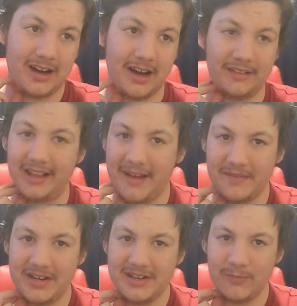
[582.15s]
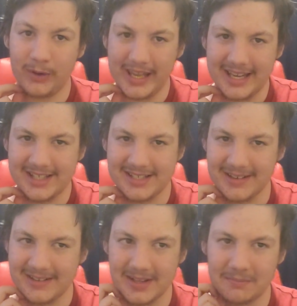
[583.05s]
11 weeks
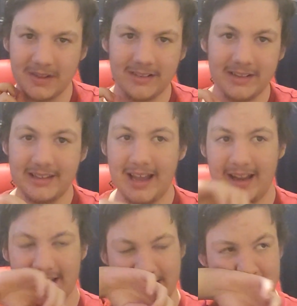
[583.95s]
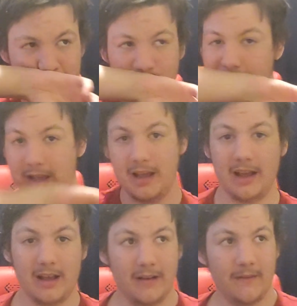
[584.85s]
or something like that. It's
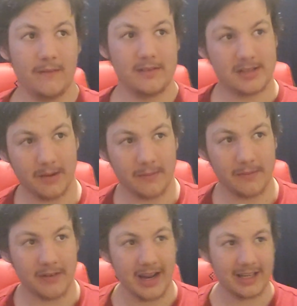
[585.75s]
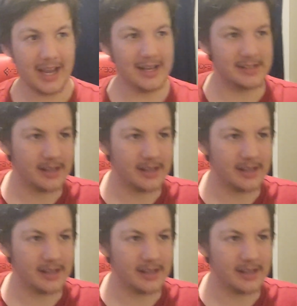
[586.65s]
summer vacay is